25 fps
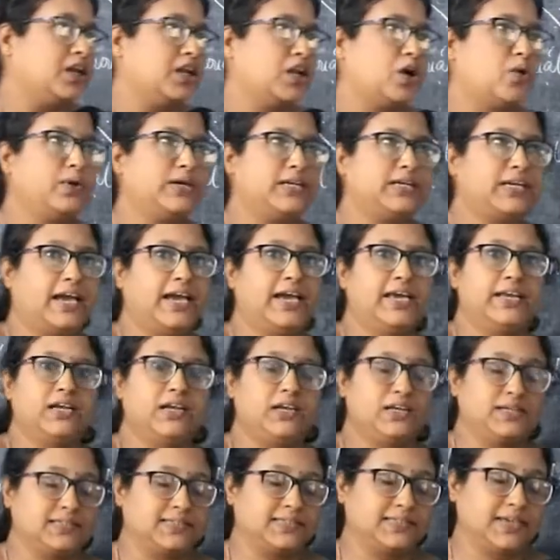Now in
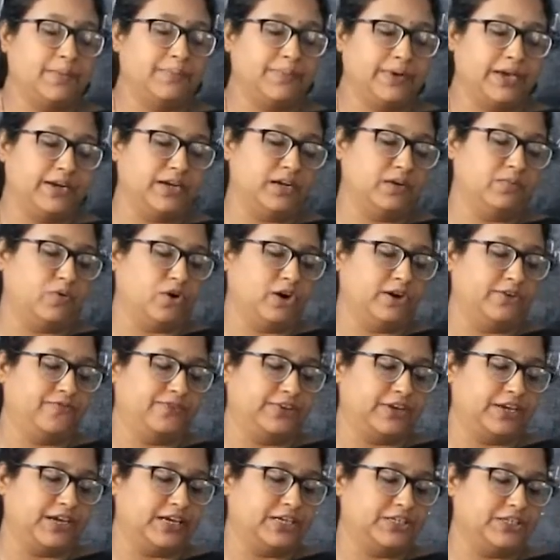aerial and subaerial
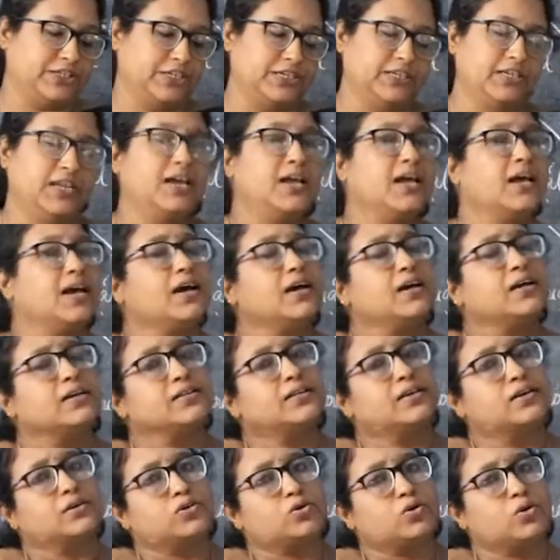modification,
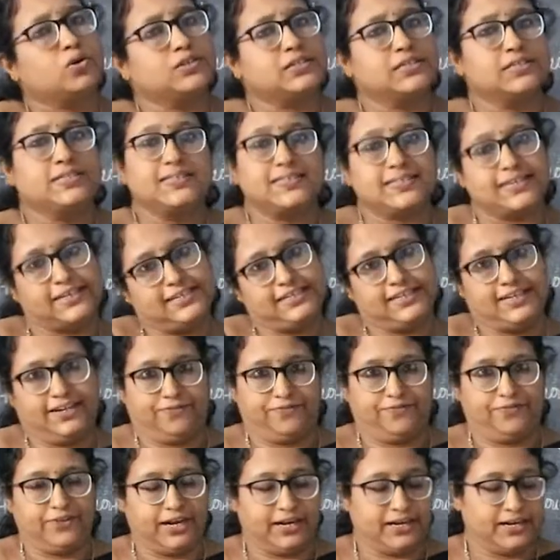the growth is
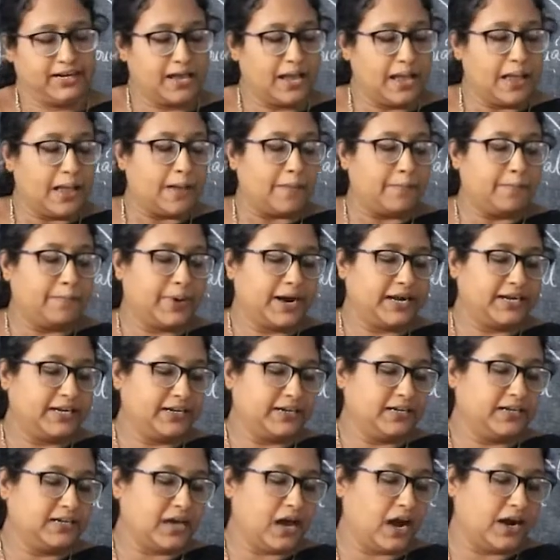indefinite. But
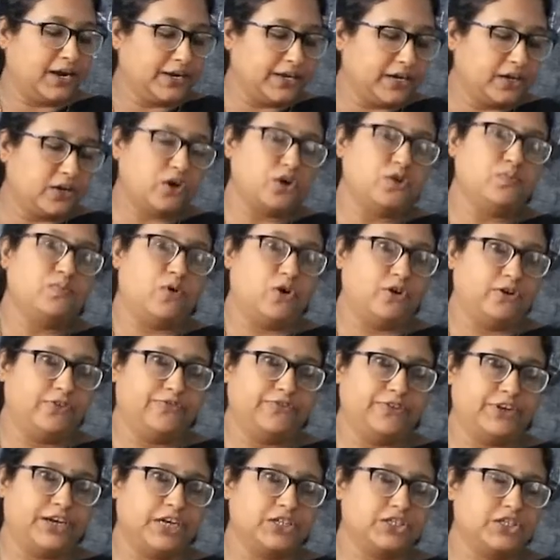in underground
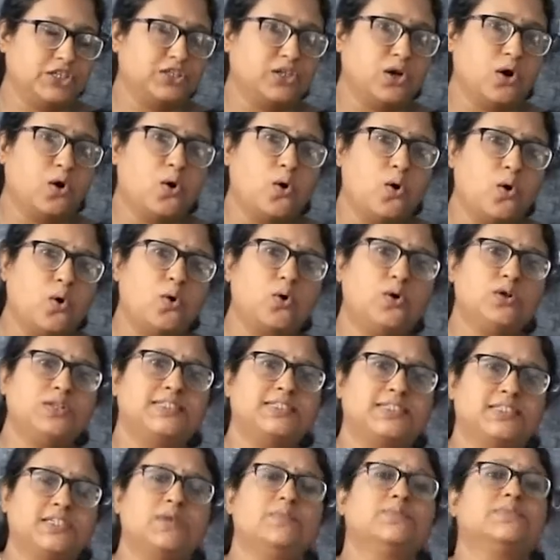modification, the whole
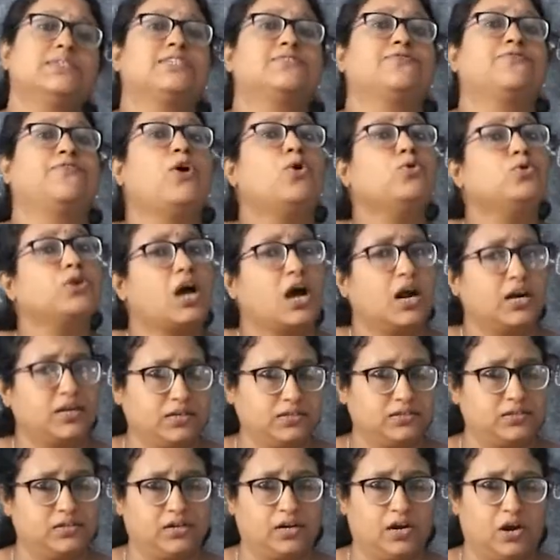stem is found
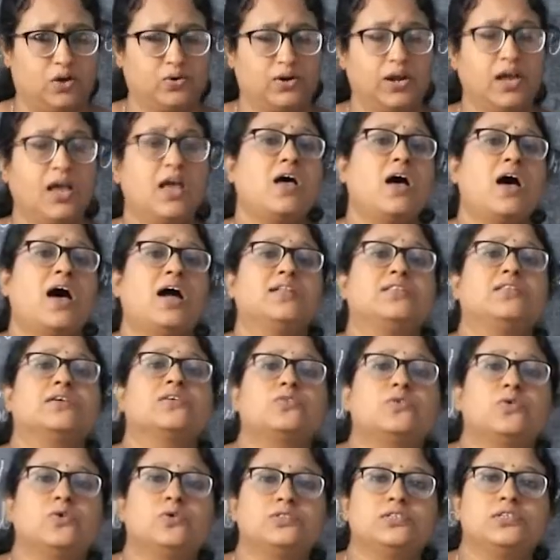under the ground and the
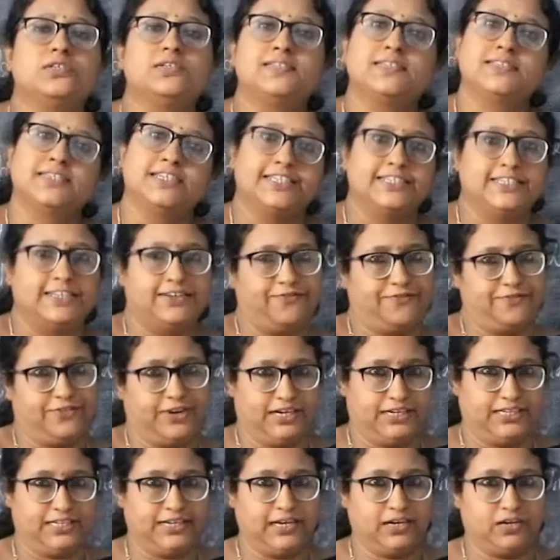growth is
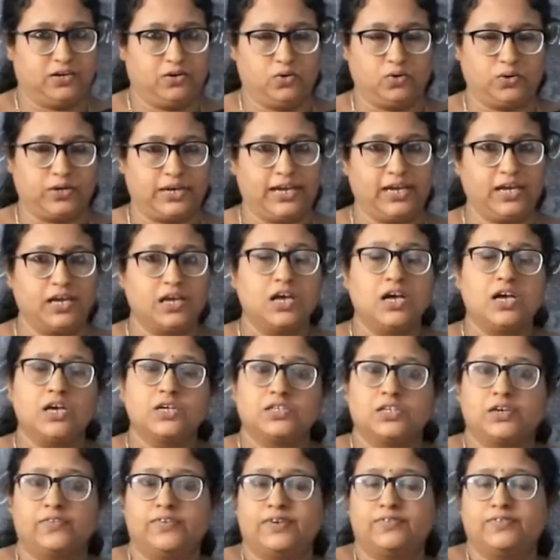definite there. Okay.
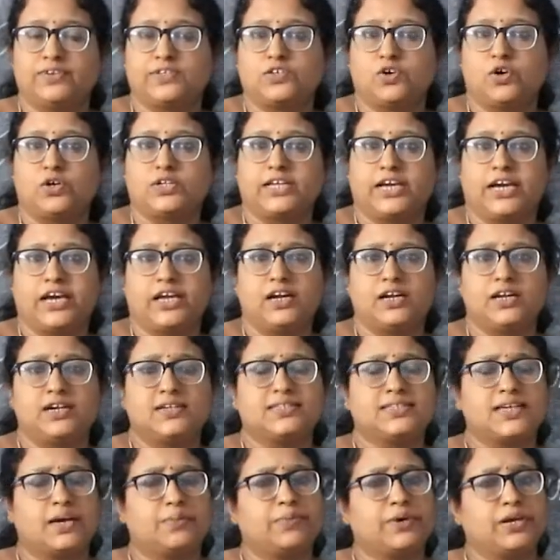So when we saw in the aerial
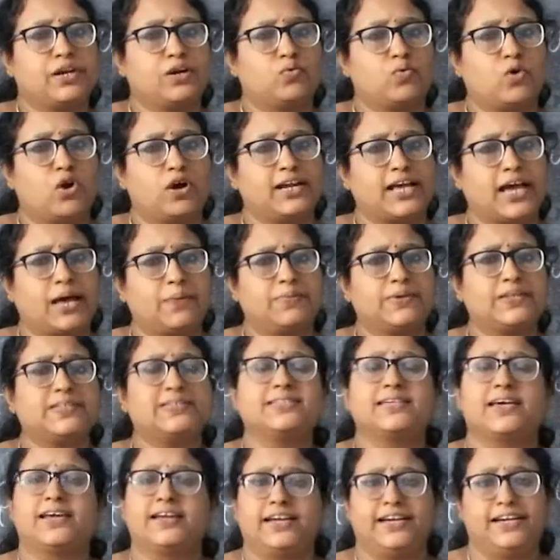and subaerial, what
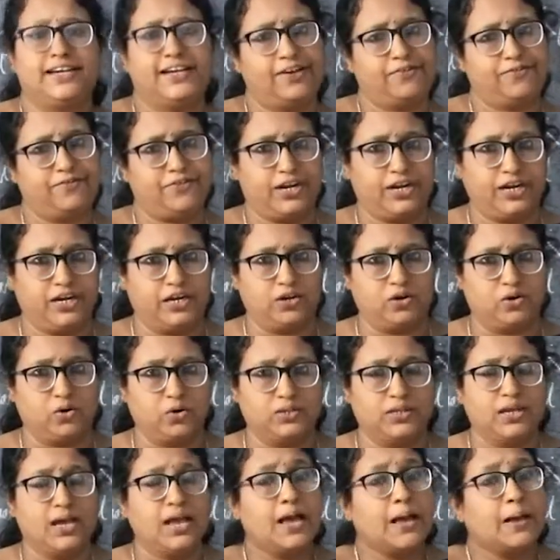happens? They are indefinite in
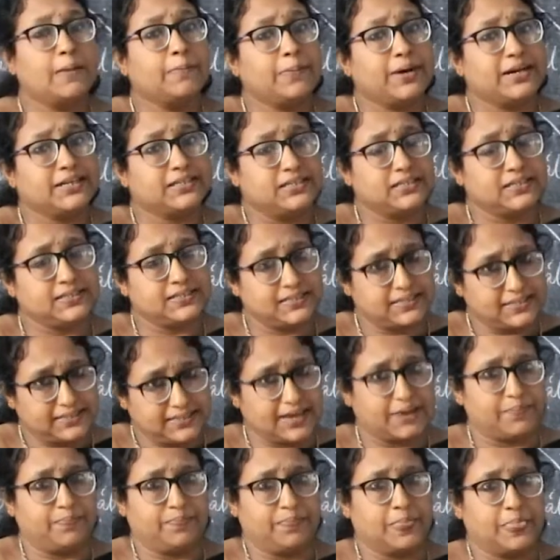growth. But this
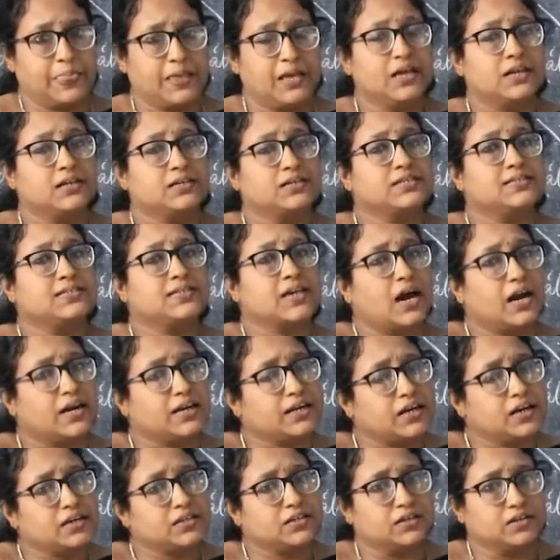stem is
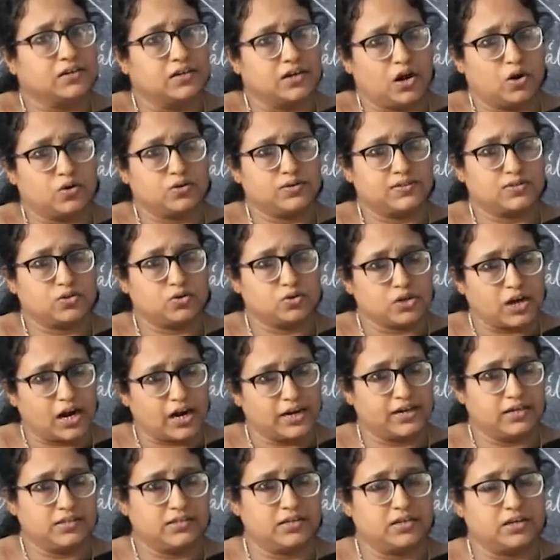under the ground, it's grown
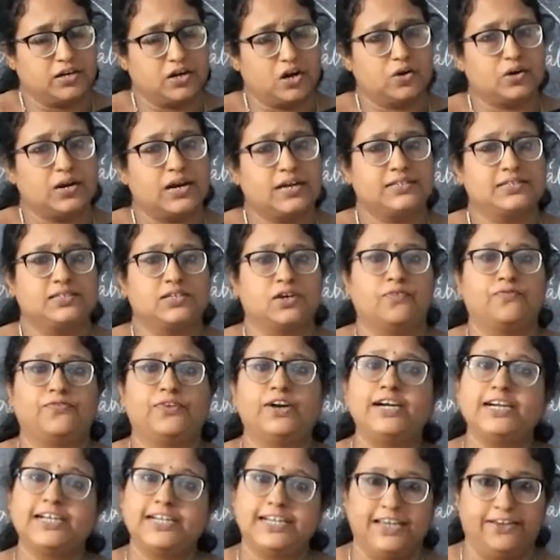under the ground, it's of
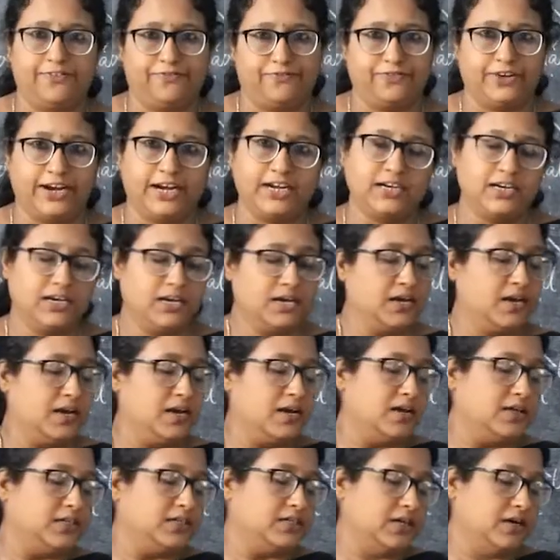a definite
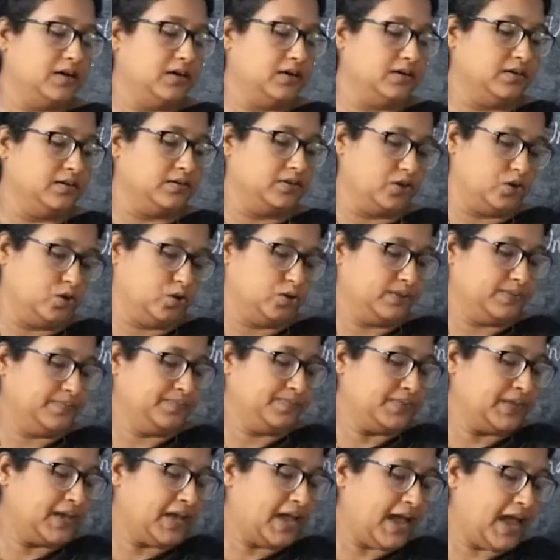growth.
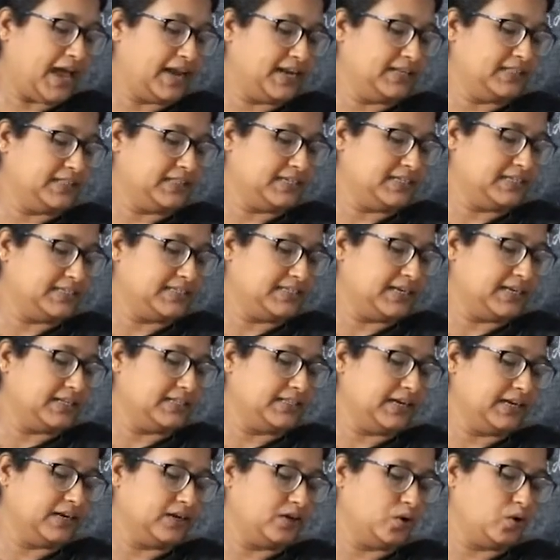And in this,
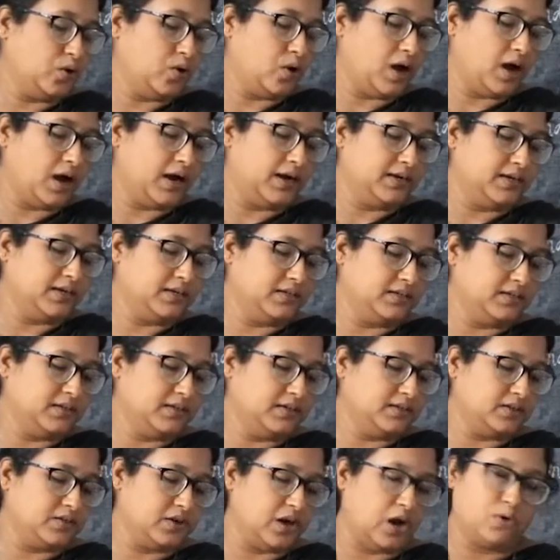they grow under
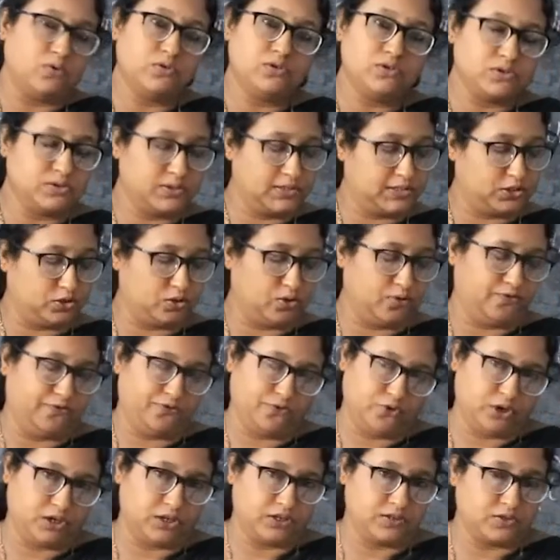the ground to store
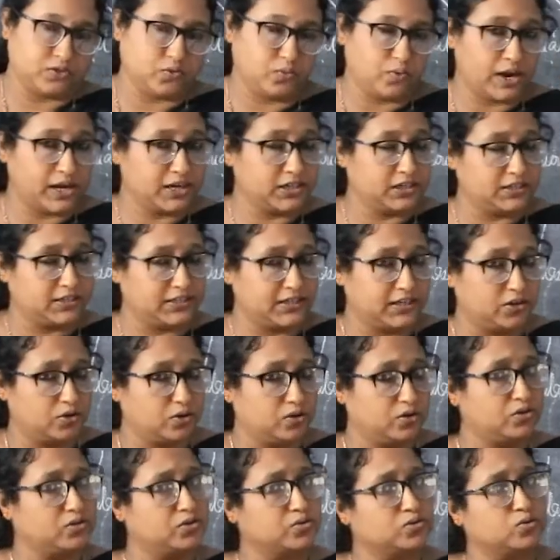food. So why did they
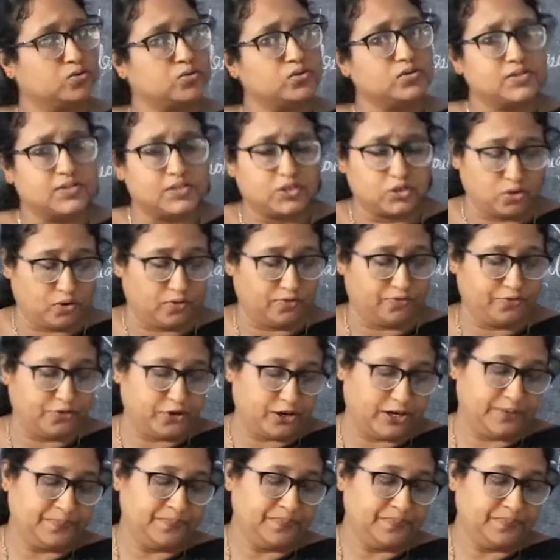grow? To store food.